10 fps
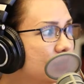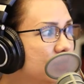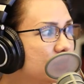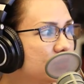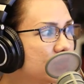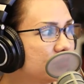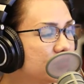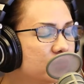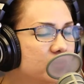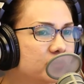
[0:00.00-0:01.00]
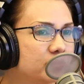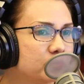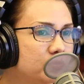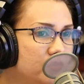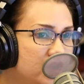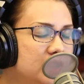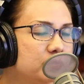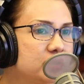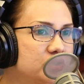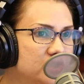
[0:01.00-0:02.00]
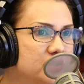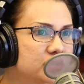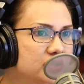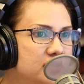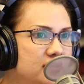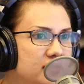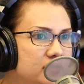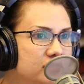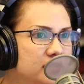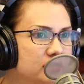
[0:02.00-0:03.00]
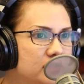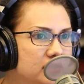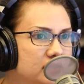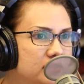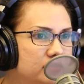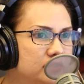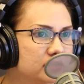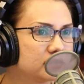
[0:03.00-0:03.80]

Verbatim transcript: but could our phones really be changing us at a fundamental level?